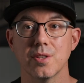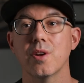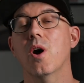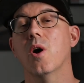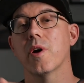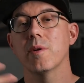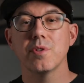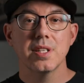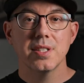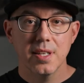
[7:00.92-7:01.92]
So, what I'm
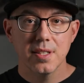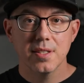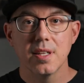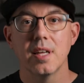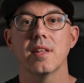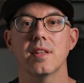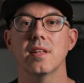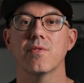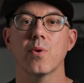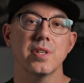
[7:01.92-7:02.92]
trying to say is
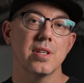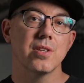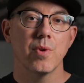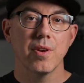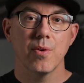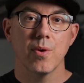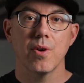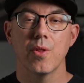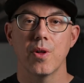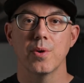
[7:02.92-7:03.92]
the 14 to 24,
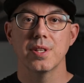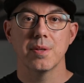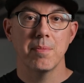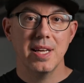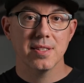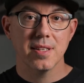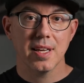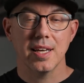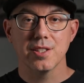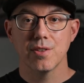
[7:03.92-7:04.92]
although is amazing
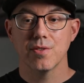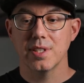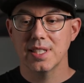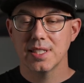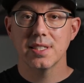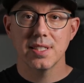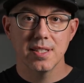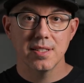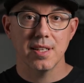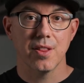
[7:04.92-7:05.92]
at certain
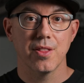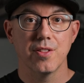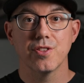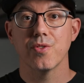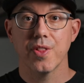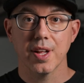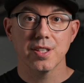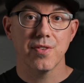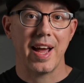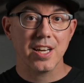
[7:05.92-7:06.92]
distances and certain
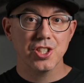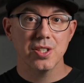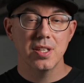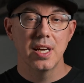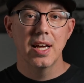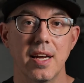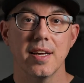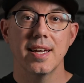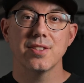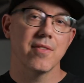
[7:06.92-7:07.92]
things for action,
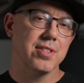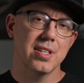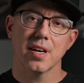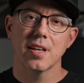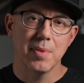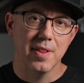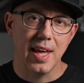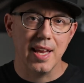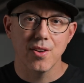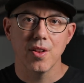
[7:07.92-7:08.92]
it's obviously not going to be the
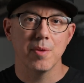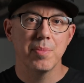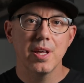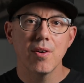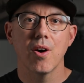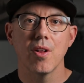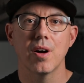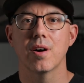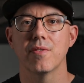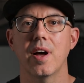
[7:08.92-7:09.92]
end all and be all
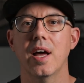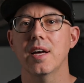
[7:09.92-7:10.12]
of